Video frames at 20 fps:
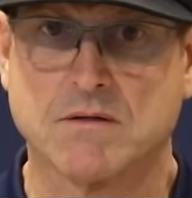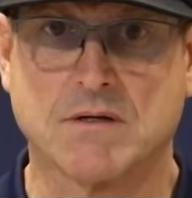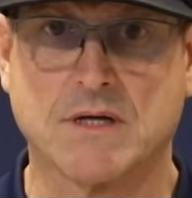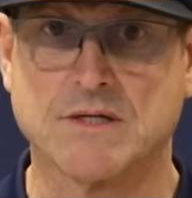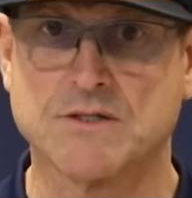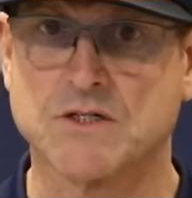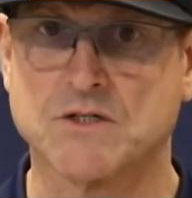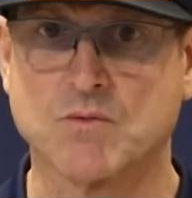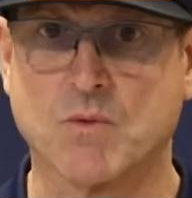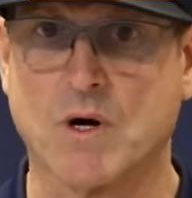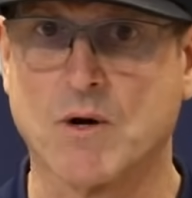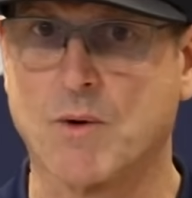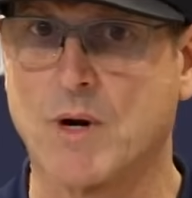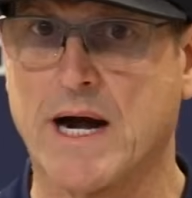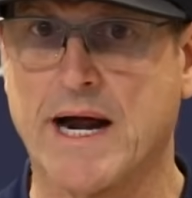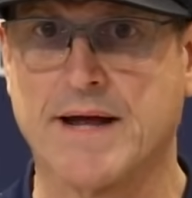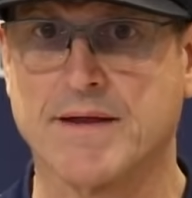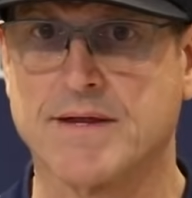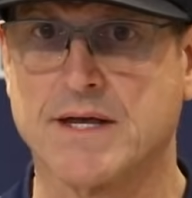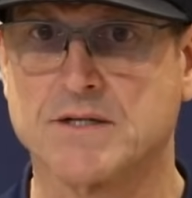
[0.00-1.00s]
that's just where we're
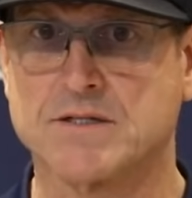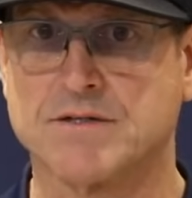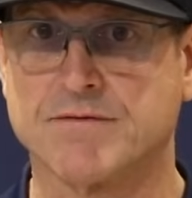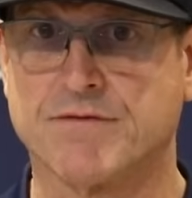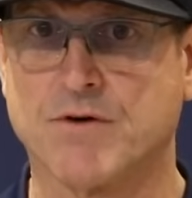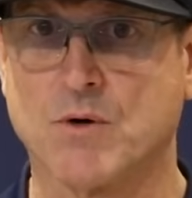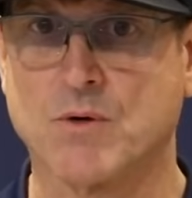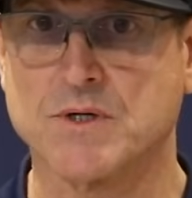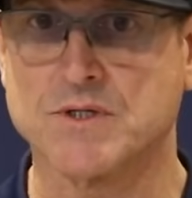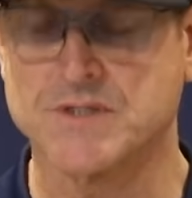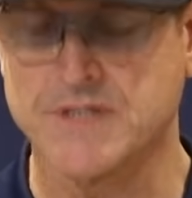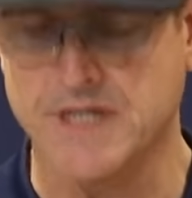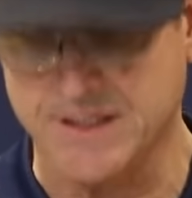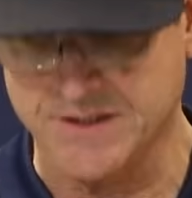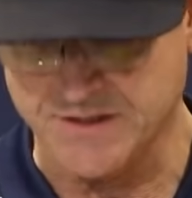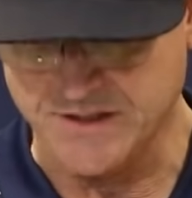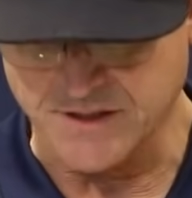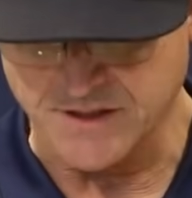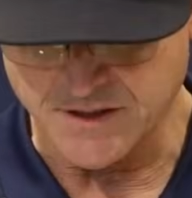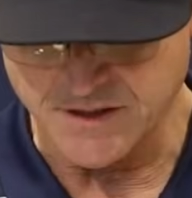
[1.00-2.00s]
at. That's the focus.
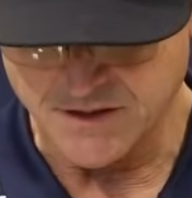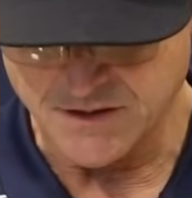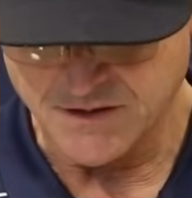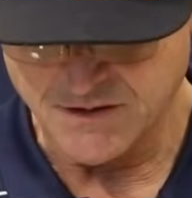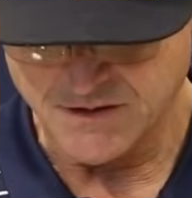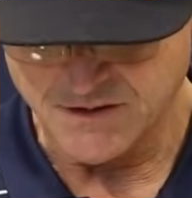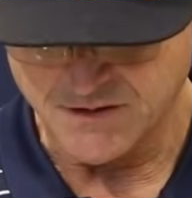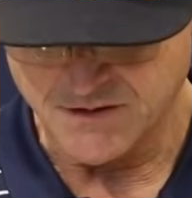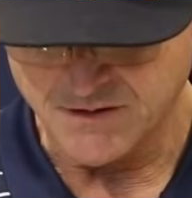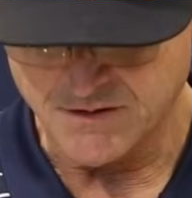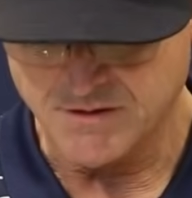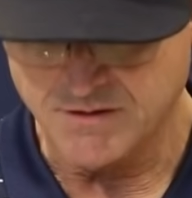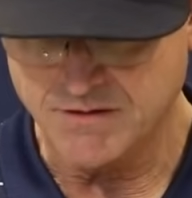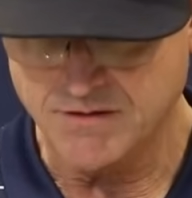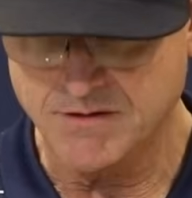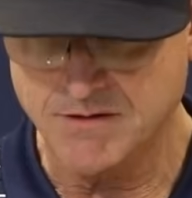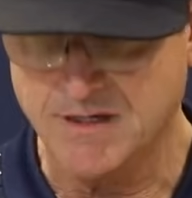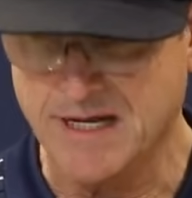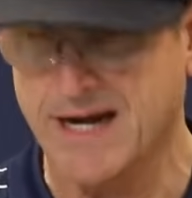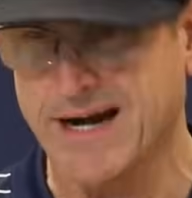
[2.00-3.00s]
That's the,
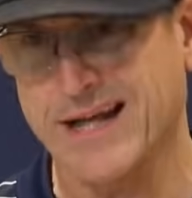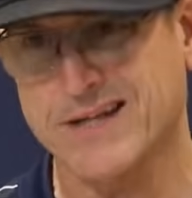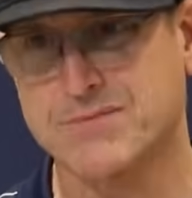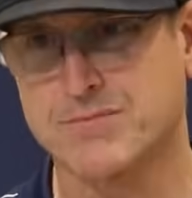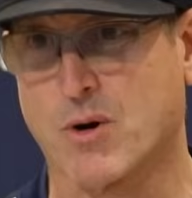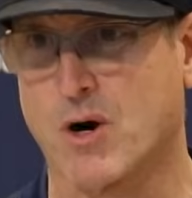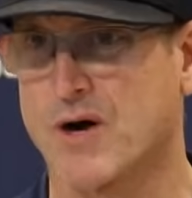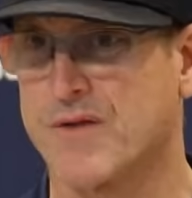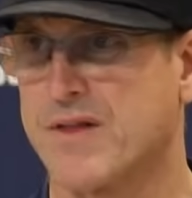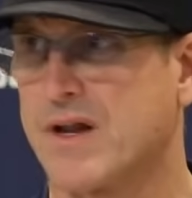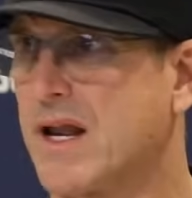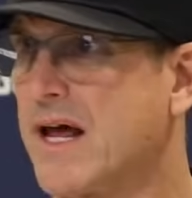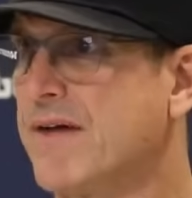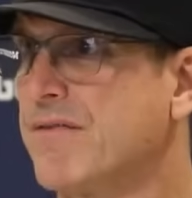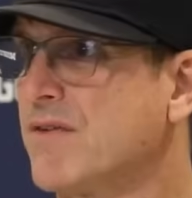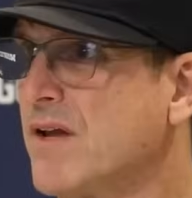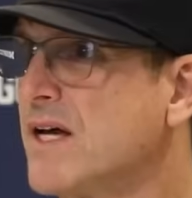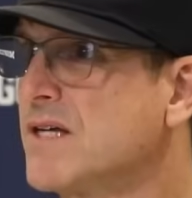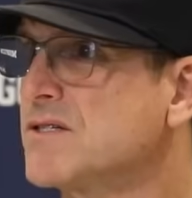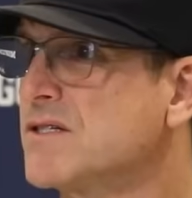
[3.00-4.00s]
and that's part of the
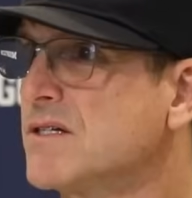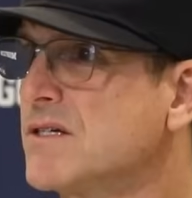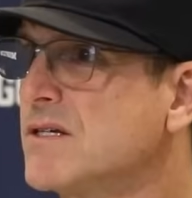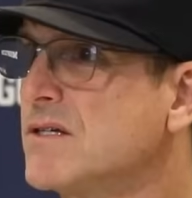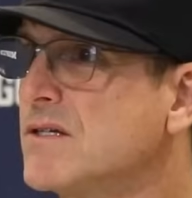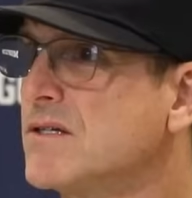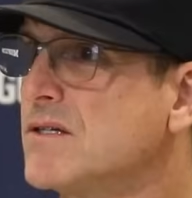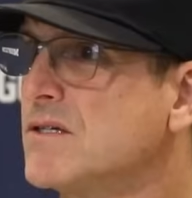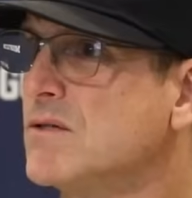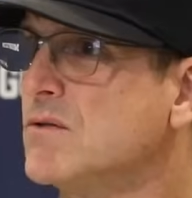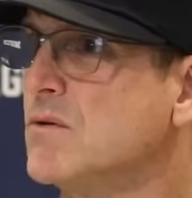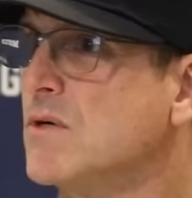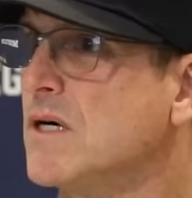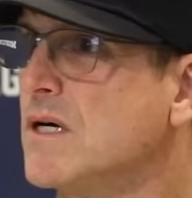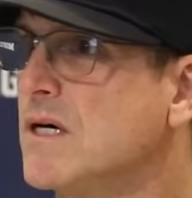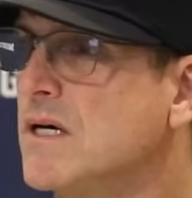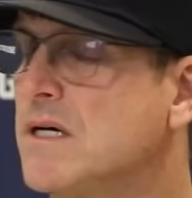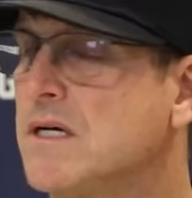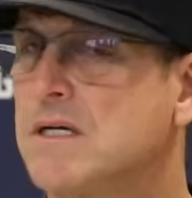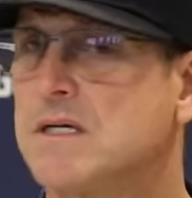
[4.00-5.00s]
life lesson, to
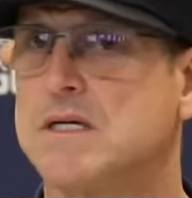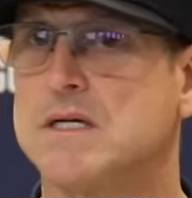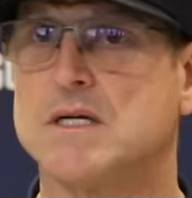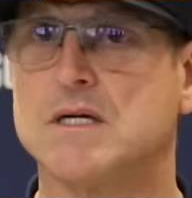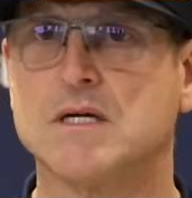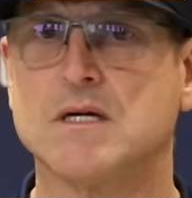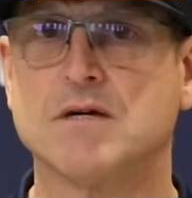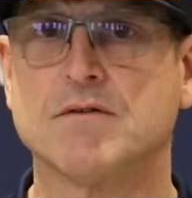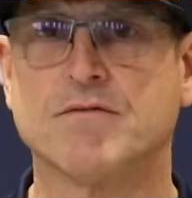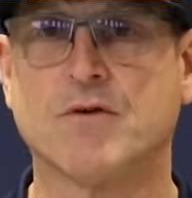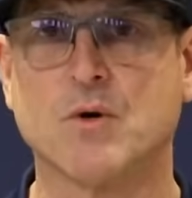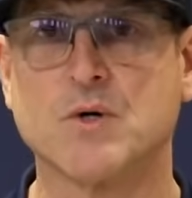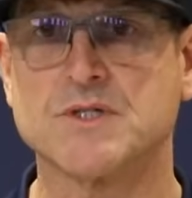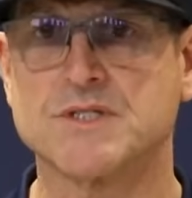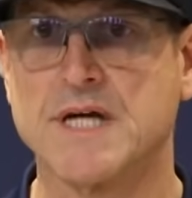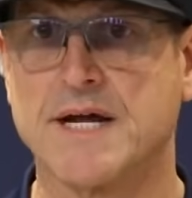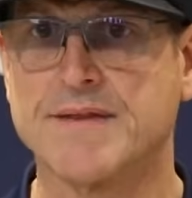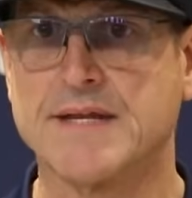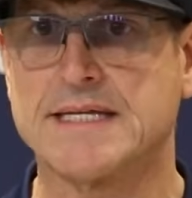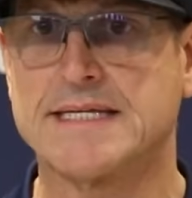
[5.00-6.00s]
uh,
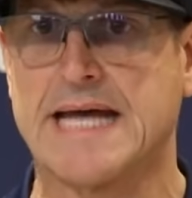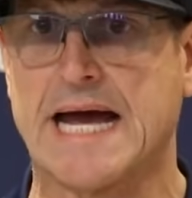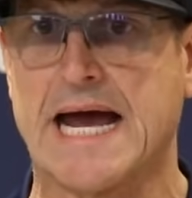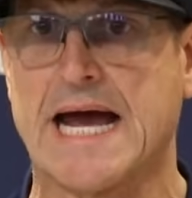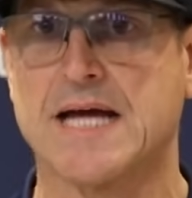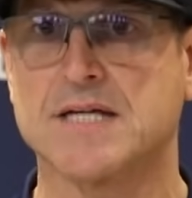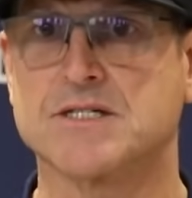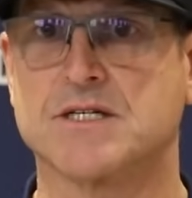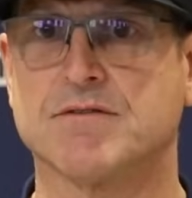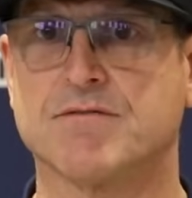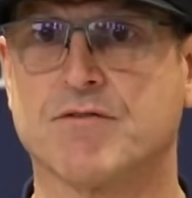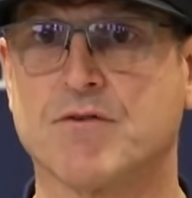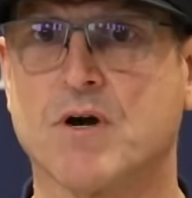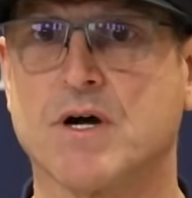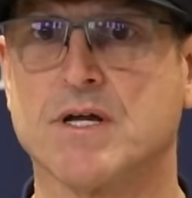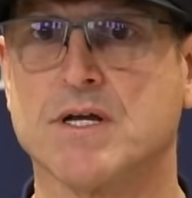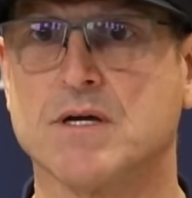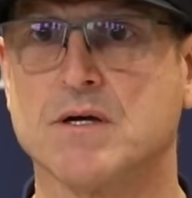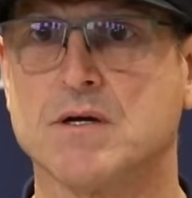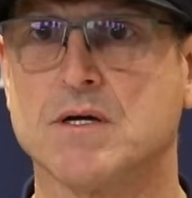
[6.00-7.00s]
focus on the task in
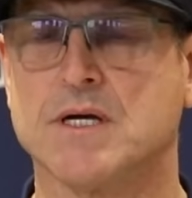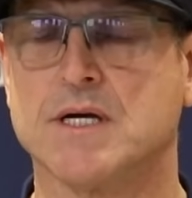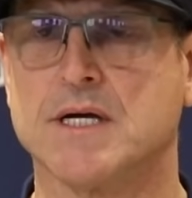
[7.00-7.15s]
front of you.